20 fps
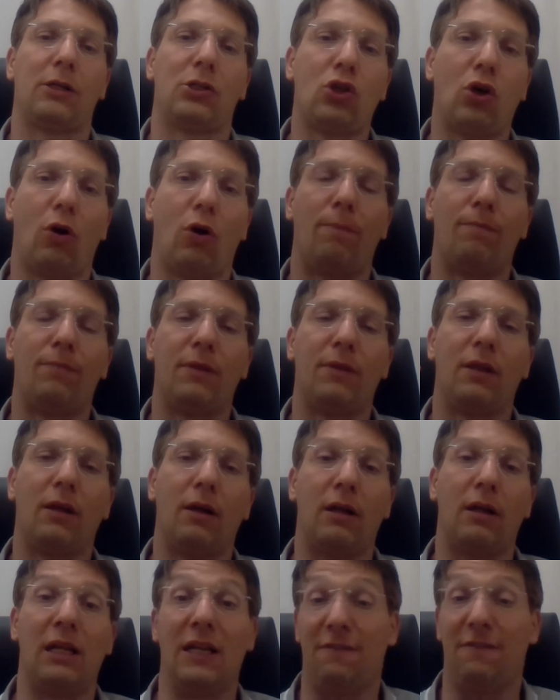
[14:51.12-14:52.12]
so
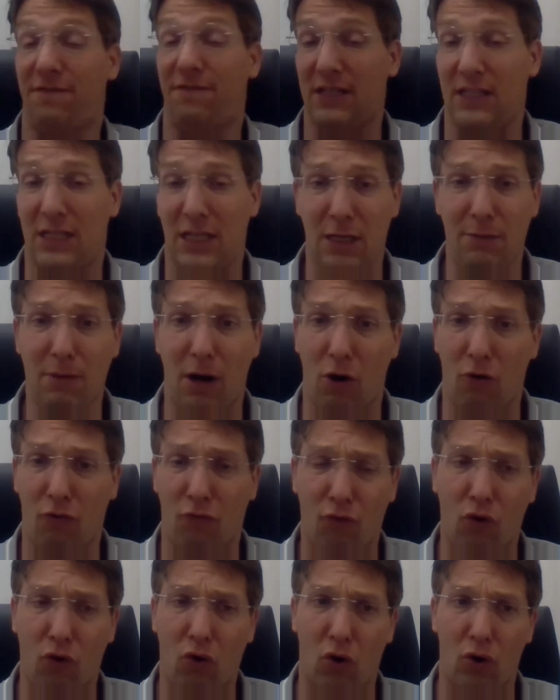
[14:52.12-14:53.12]
lymphedema,
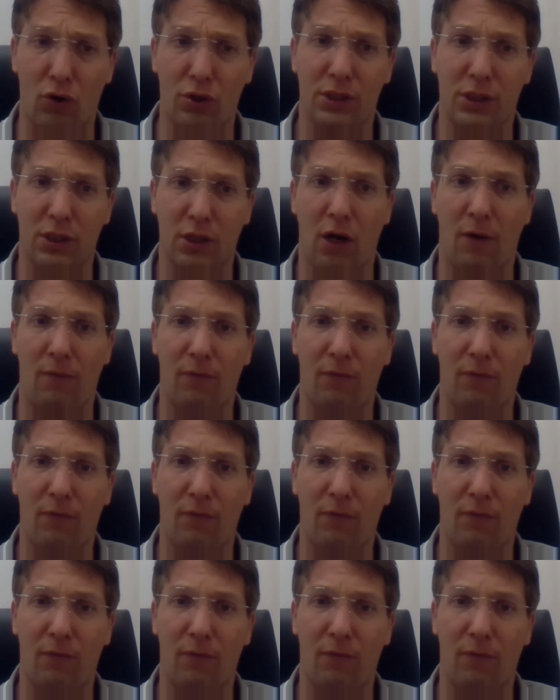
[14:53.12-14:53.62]
of course,